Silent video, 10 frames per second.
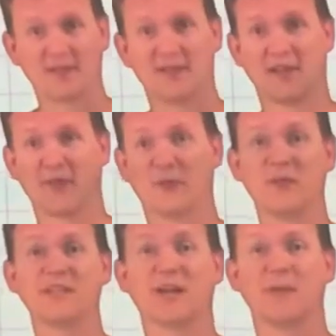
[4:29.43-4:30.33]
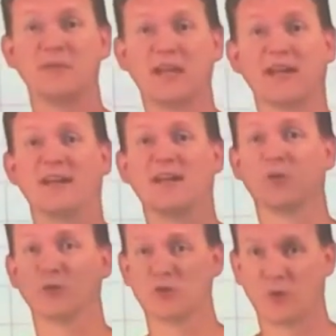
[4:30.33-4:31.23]
that 3 times 8
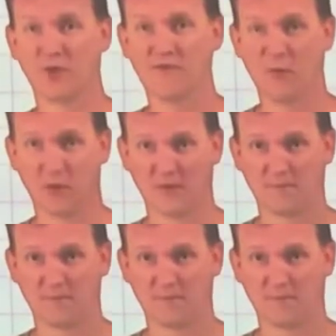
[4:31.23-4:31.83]
equals 24.